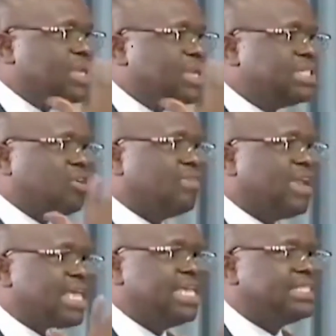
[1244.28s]
the
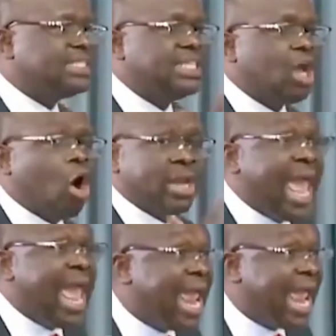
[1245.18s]
submissions of the EC
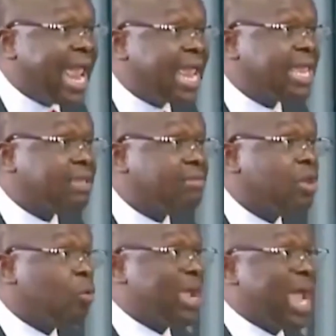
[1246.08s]
on air,
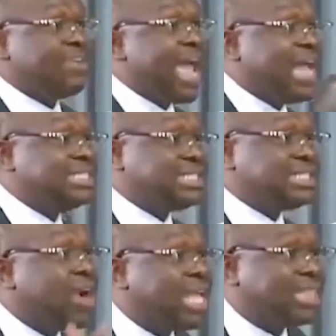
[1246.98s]
we have
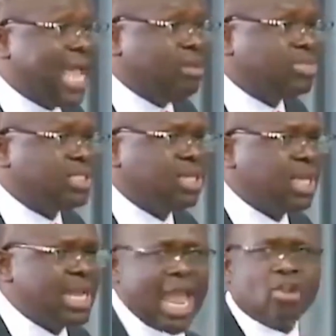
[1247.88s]
heard several
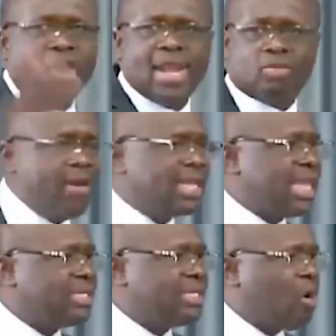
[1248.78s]
times, they had already
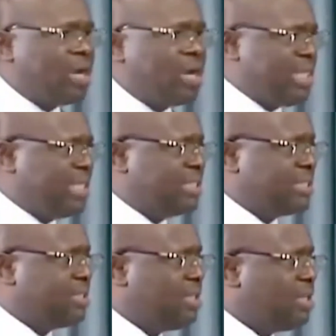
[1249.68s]
corrected all the
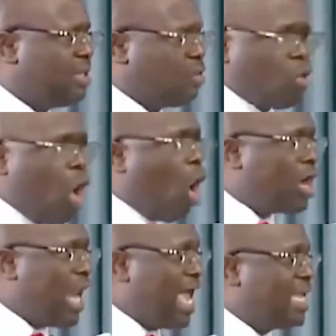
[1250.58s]
things.
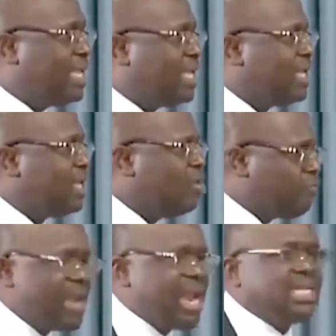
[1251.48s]
Go online,
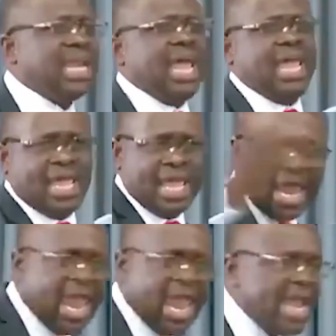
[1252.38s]
you find that the
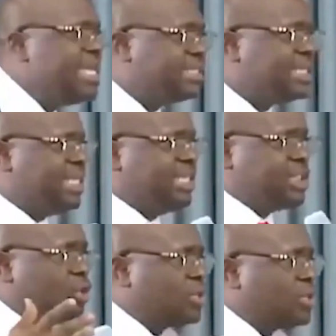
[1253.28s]

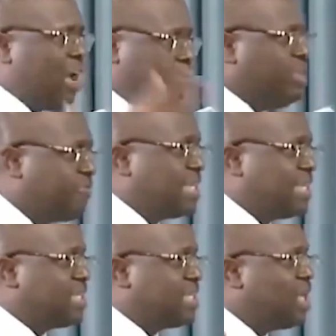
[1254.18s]
NDC issues have
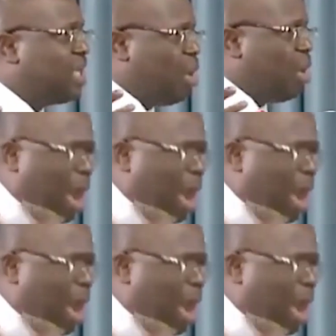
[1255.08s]
been fixed.